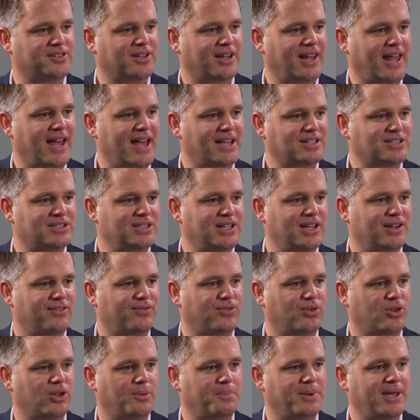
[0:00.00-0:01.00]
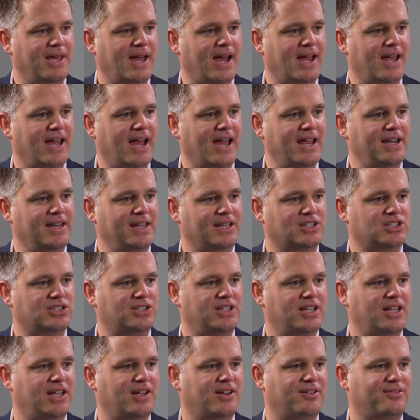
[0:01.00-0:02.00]
is the last year for the PAA.
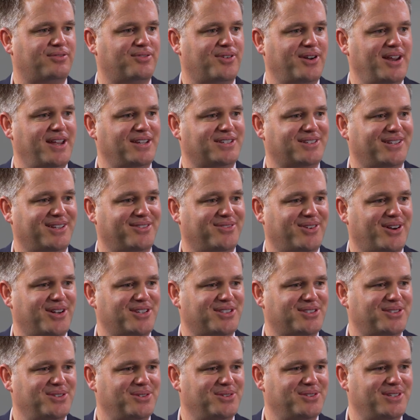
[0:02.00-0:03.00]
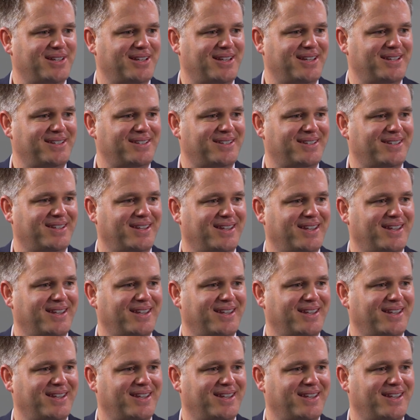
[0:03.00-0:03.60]
Next year, Financial Advice New Zealand.